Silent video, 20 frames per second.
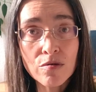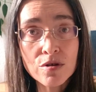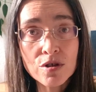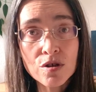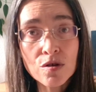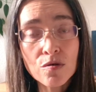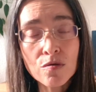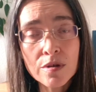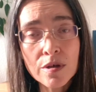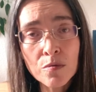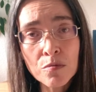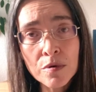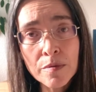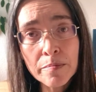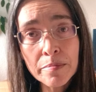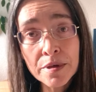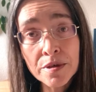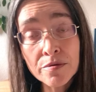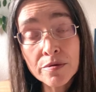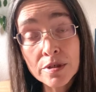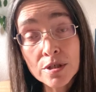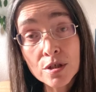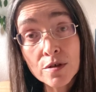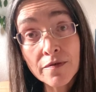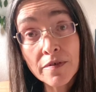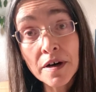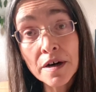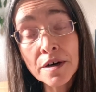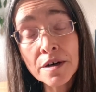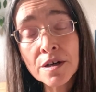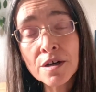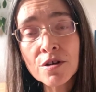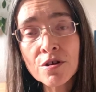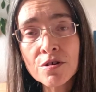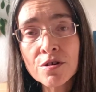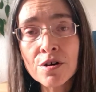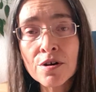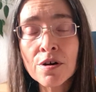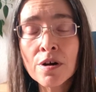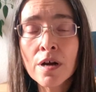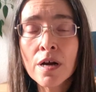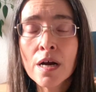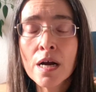So there were periods of hunger.